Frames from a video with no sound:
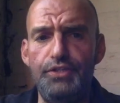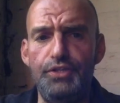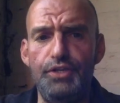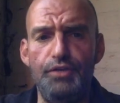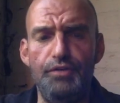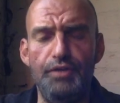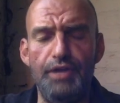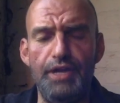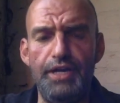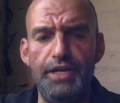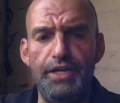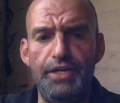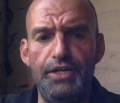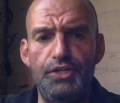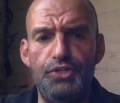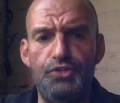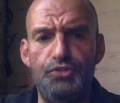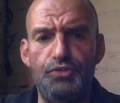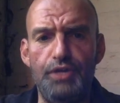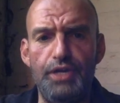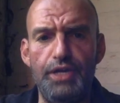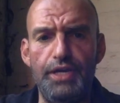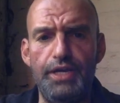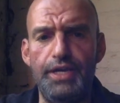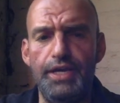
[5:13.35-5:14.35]
to you ready to
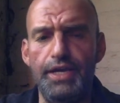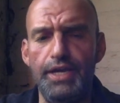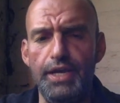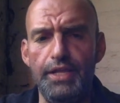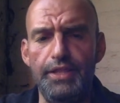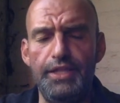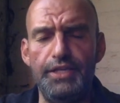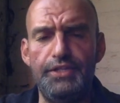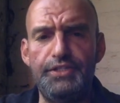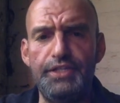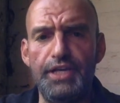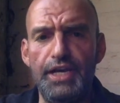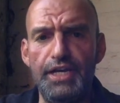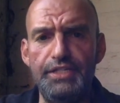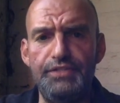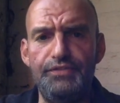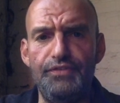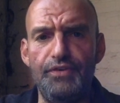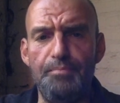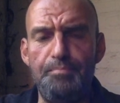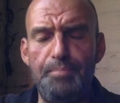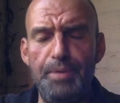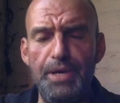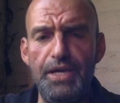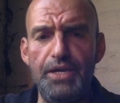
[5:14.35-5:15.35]
drink the size
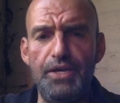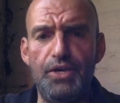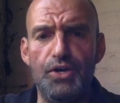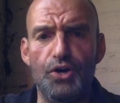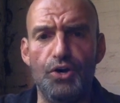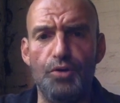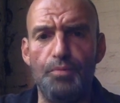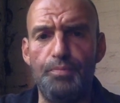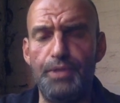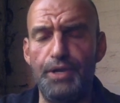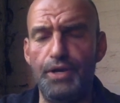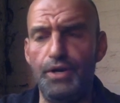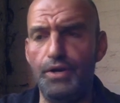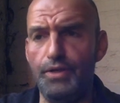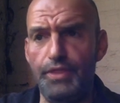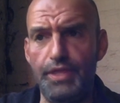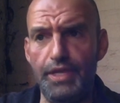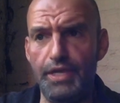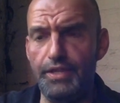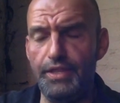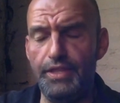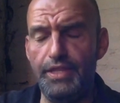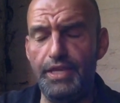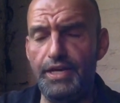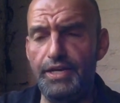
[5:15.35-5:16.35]
of a big gulp. they
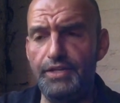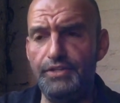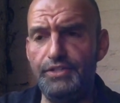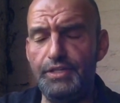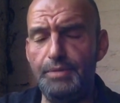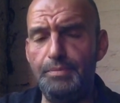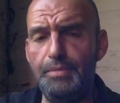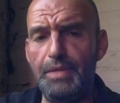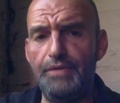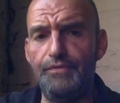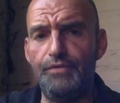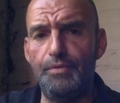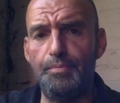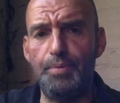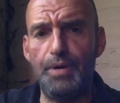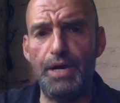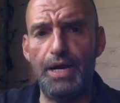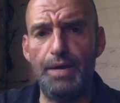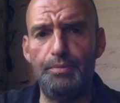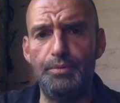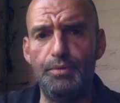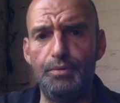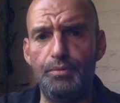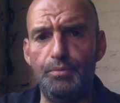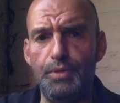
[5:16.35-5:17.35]
they, they didn't seem to have a
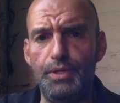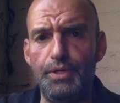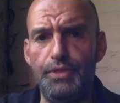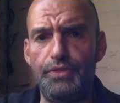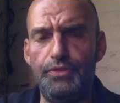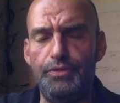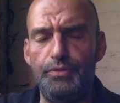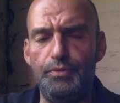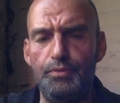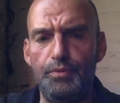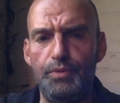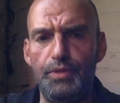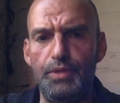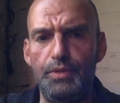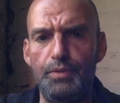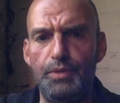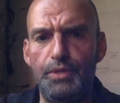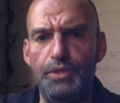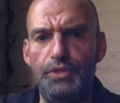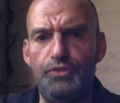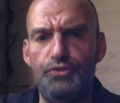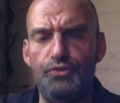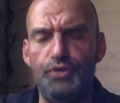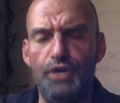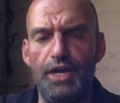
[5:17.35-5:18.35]
problem with, with
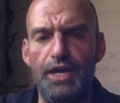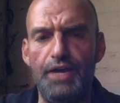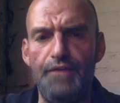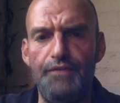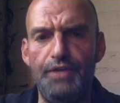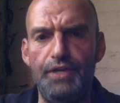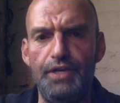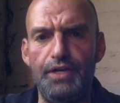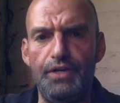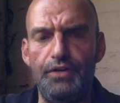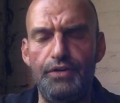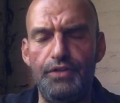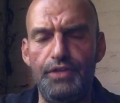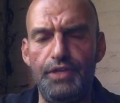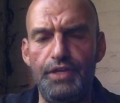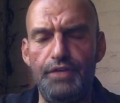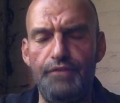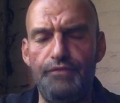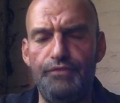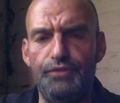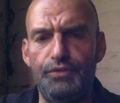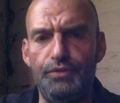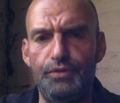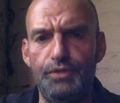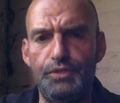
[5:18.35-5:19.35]
with driving under the
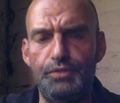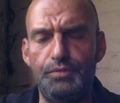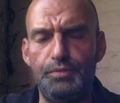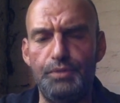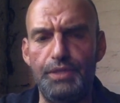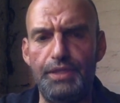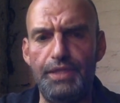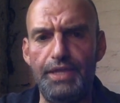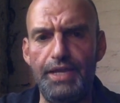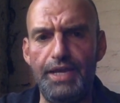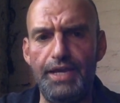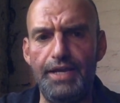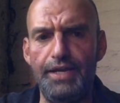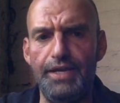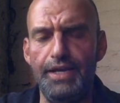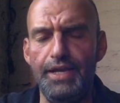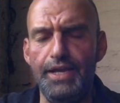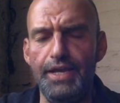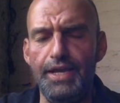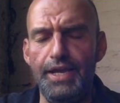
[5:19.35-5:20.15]
influence with that.